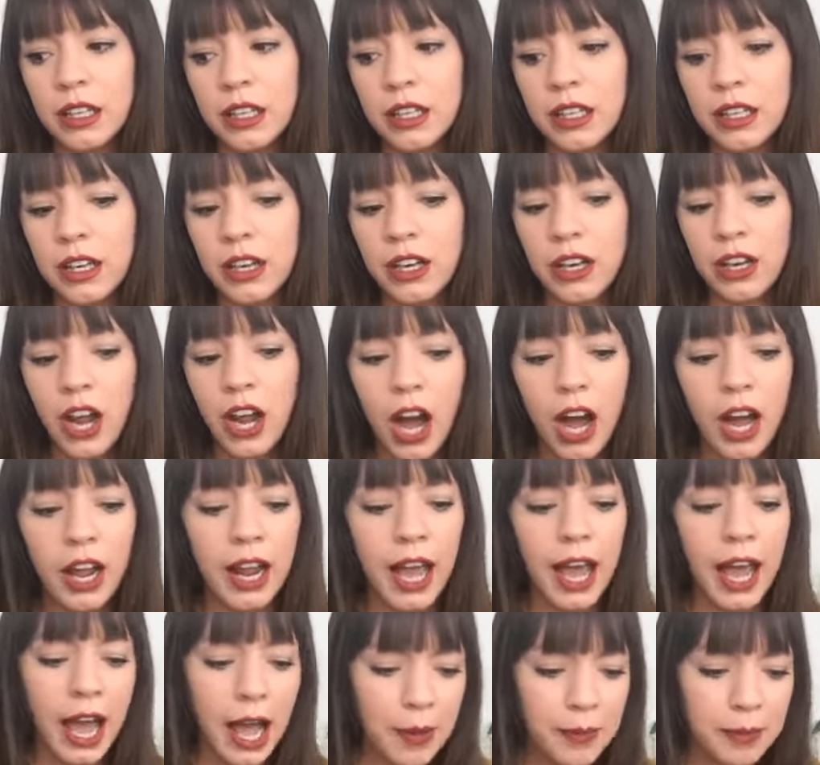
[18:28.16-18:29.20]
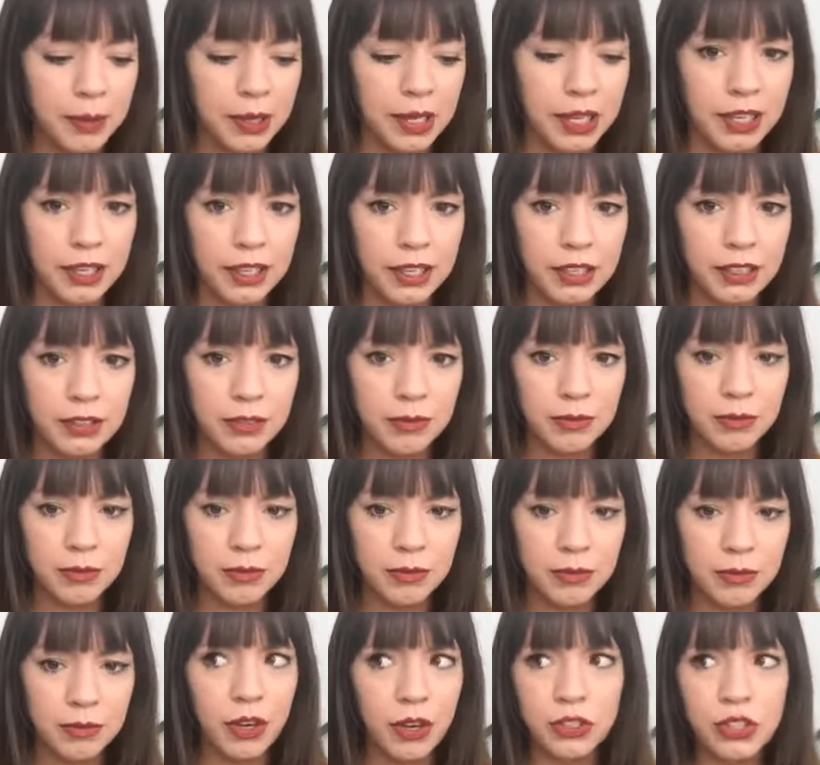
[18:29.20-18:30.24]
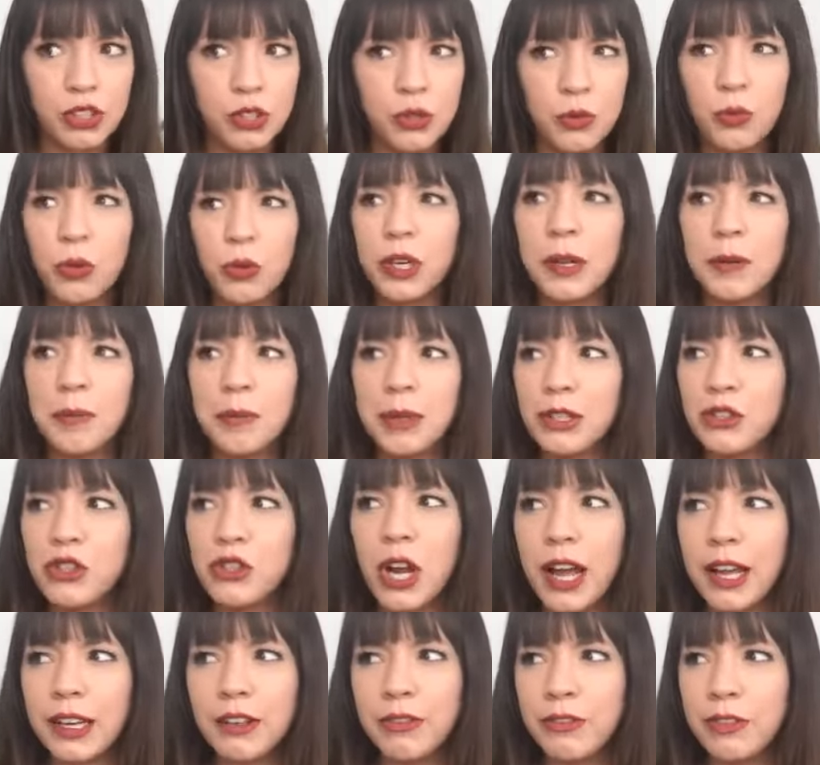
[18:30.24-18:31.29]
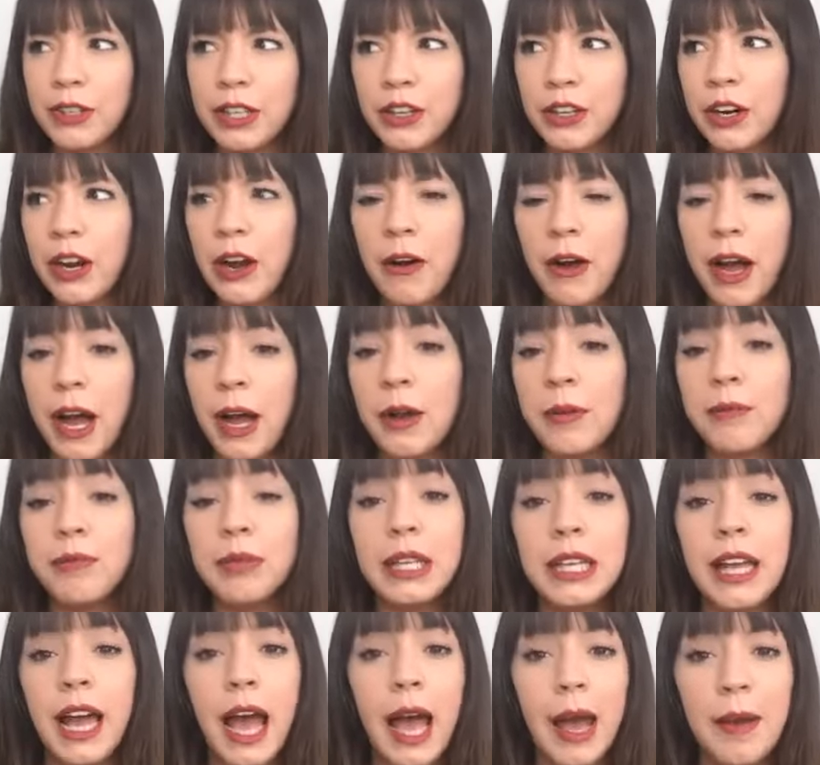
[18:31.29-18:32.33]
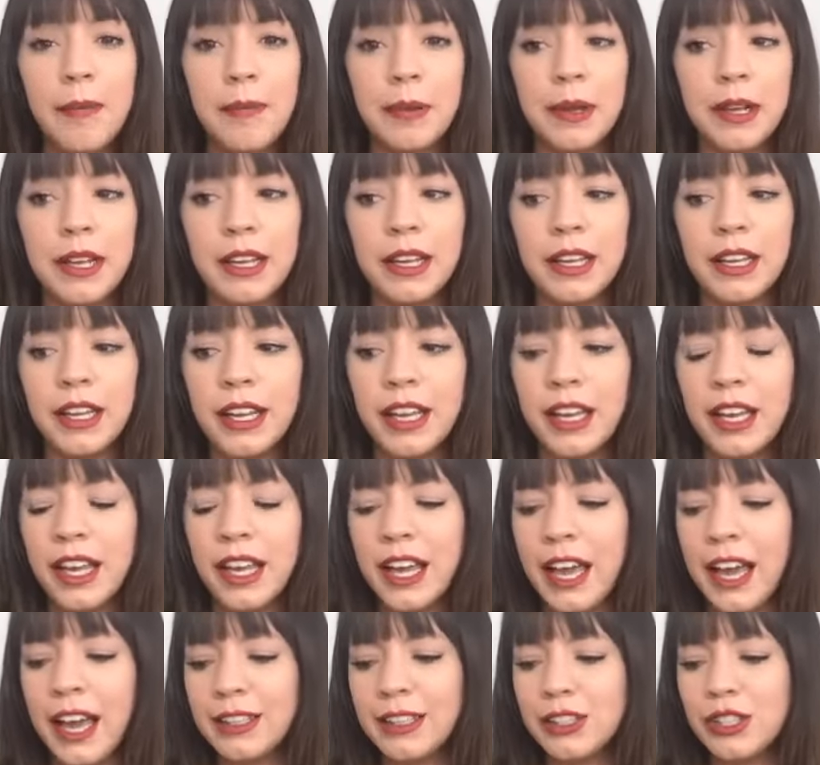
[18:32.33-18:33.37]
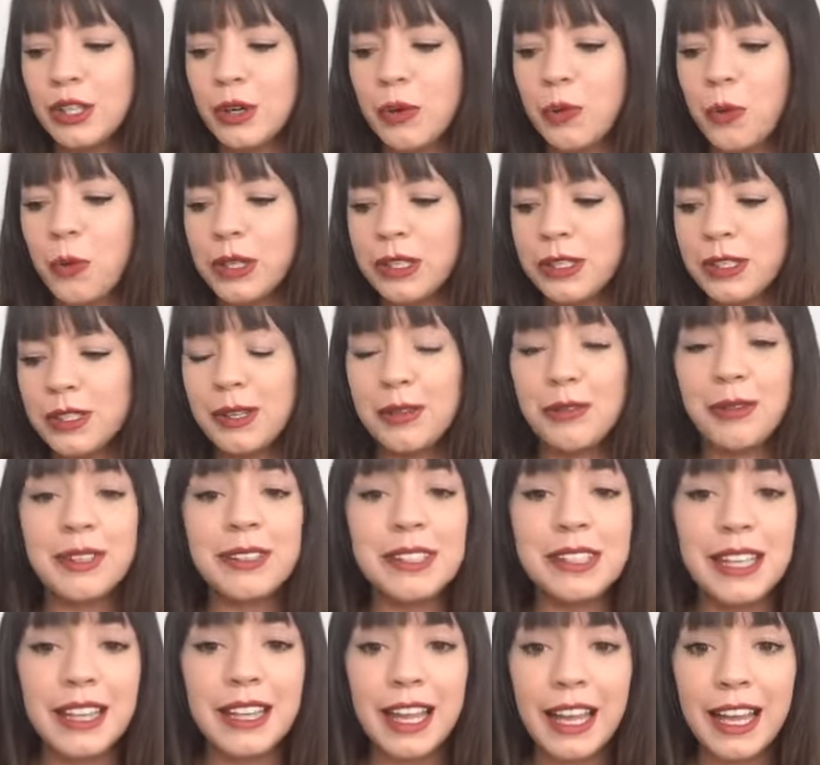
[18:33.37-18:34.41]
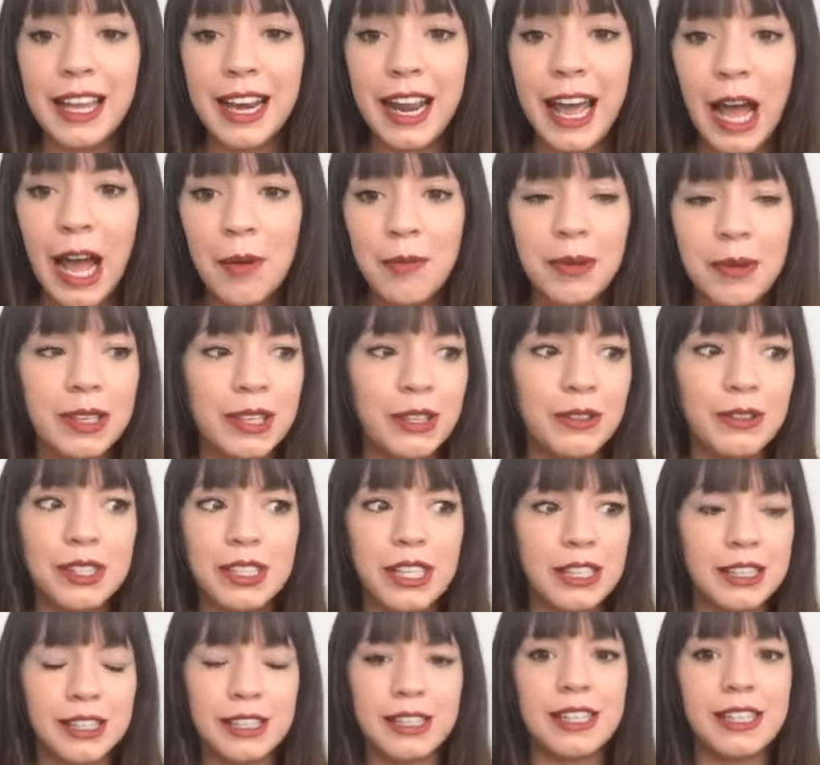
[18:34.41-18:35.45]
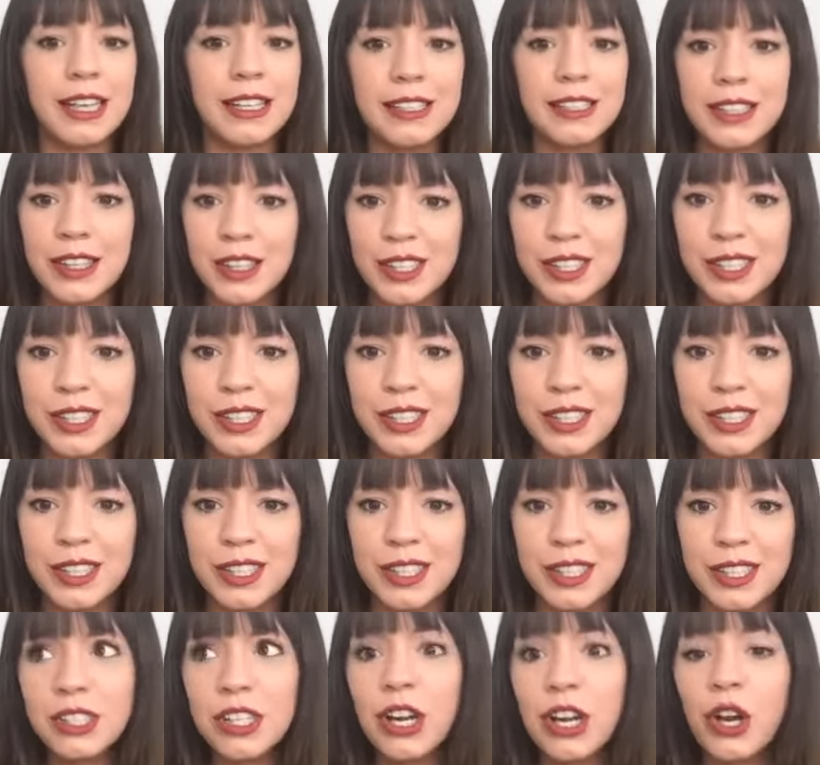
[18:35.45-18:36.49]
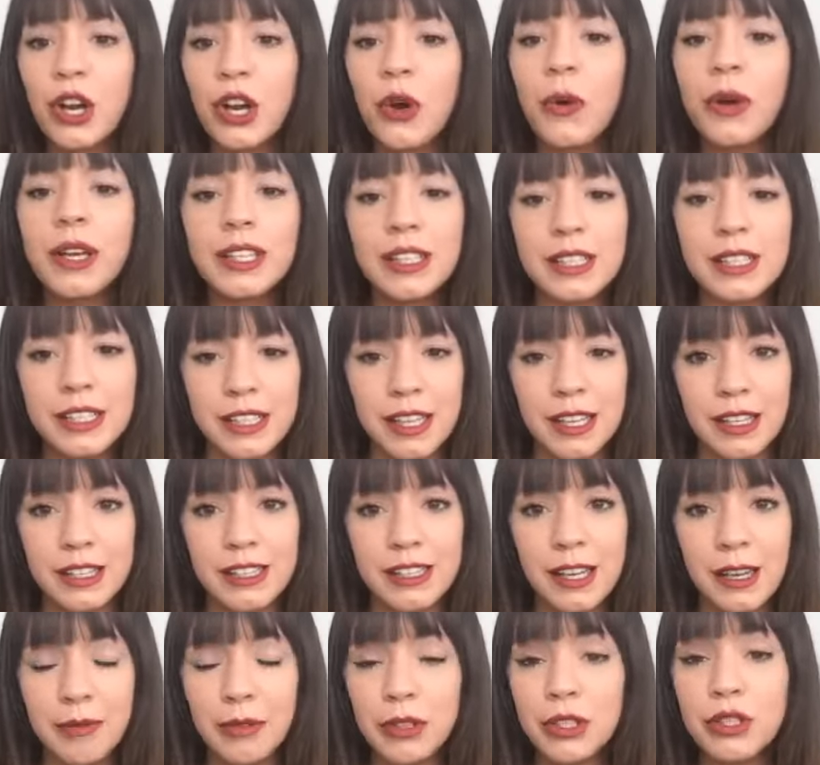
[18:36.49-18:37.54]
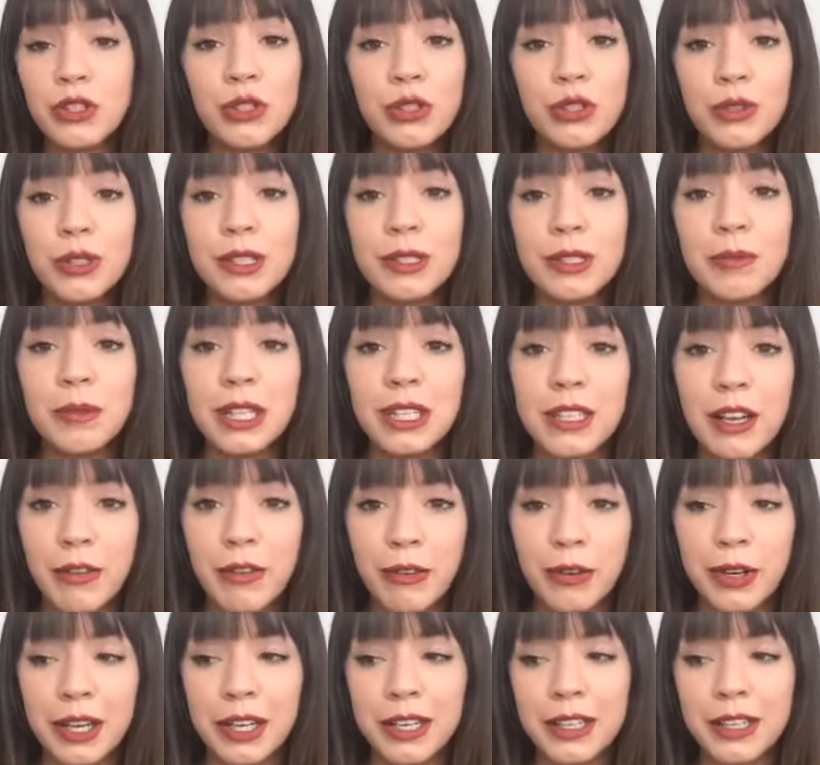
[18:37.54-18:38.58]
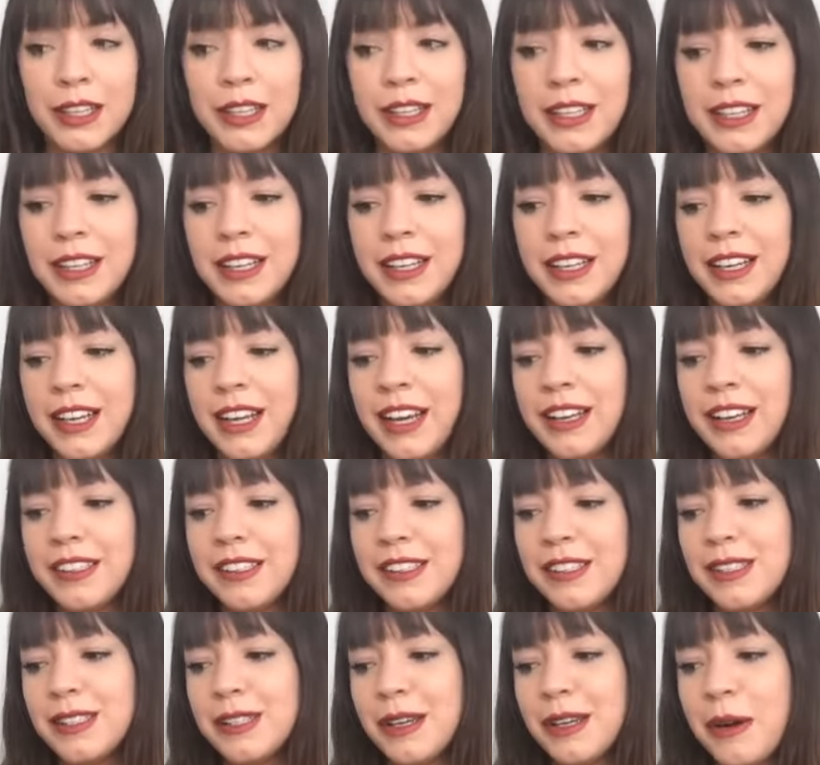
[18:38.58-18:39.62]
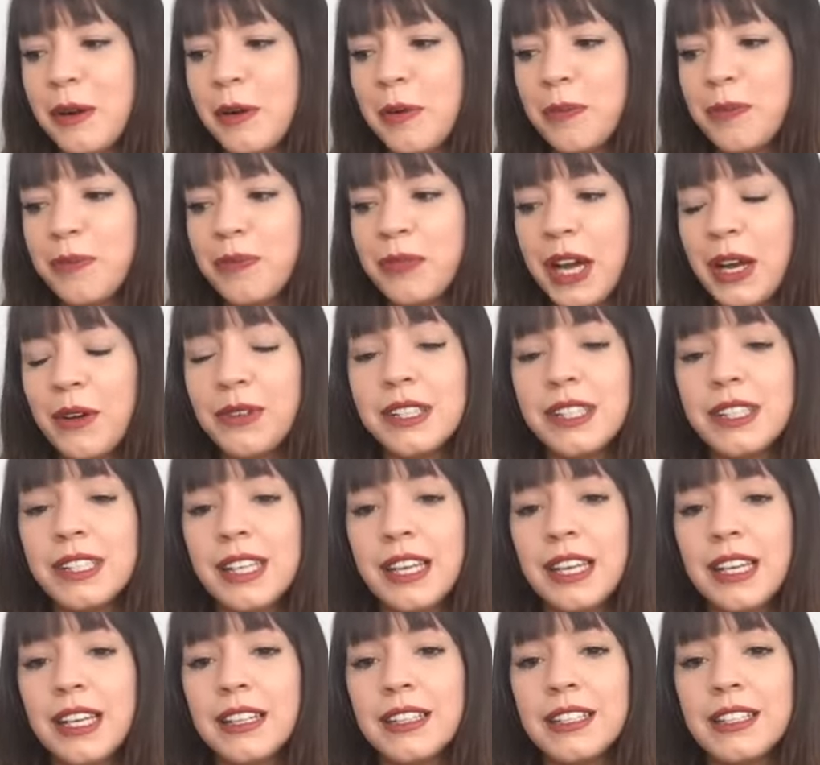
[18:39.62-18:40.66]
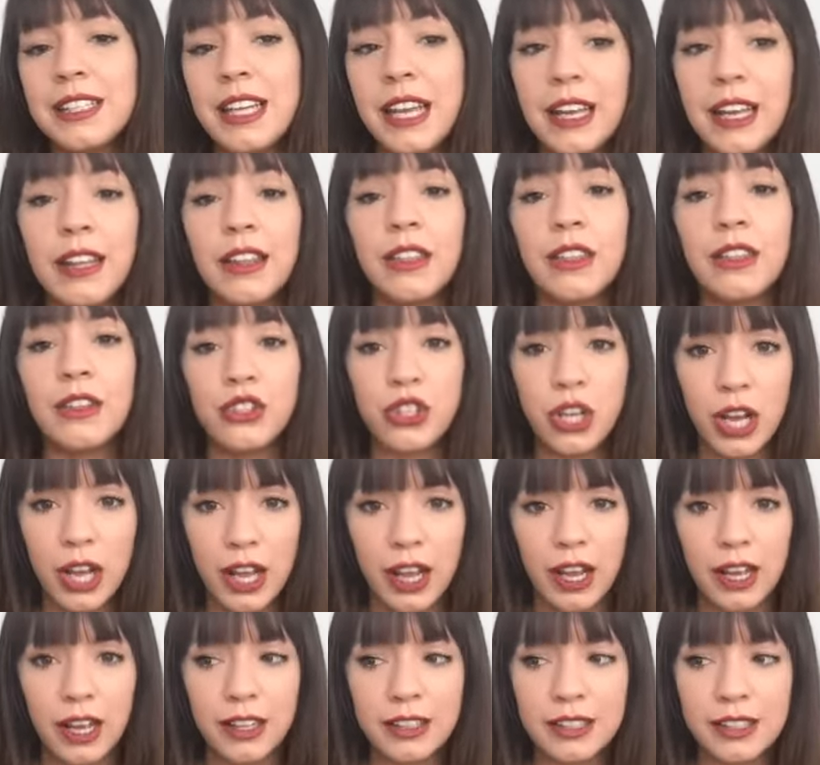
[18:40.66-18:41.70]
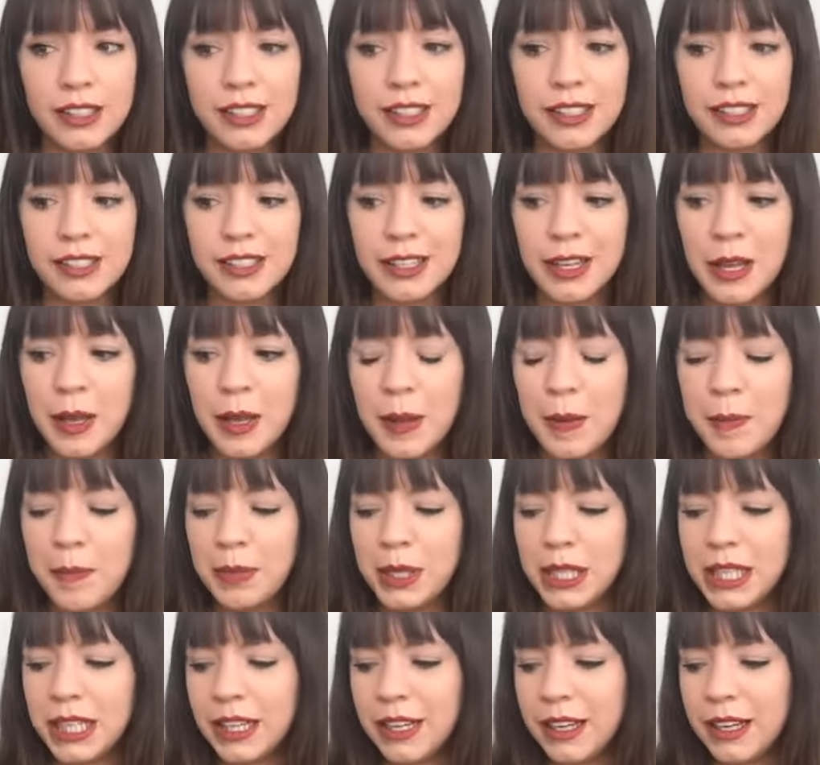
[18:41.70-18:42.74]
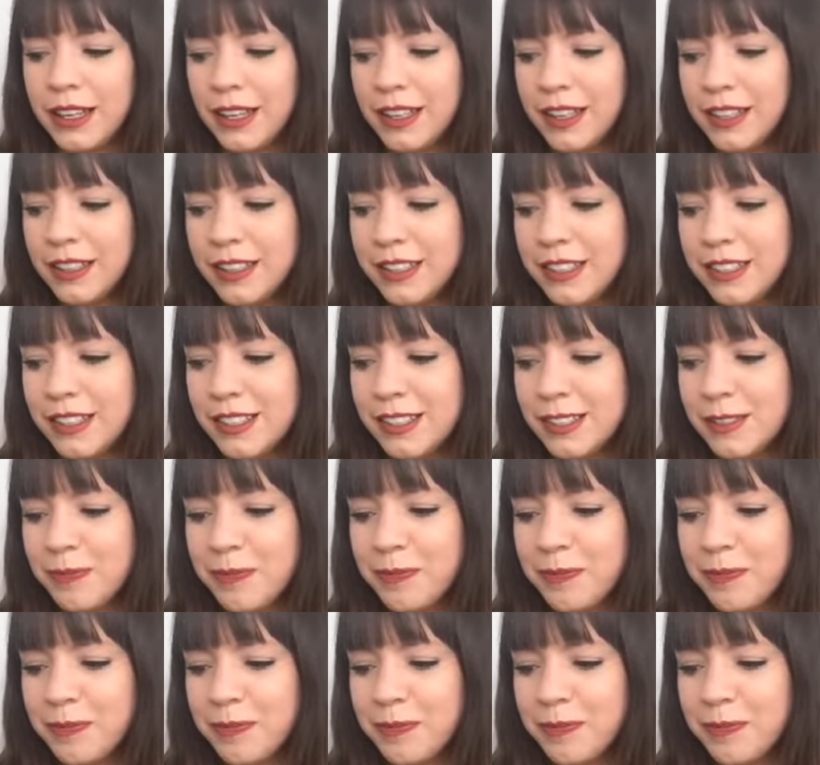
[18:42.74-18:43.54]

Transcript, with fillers: not happy, or else you wouldn't be trying to figure out how to be happy. And so, what's the worst thing that can happen? You, it stays the same. Well, it's not going to stay the same because you're doing something different. And so, I would say take the chance because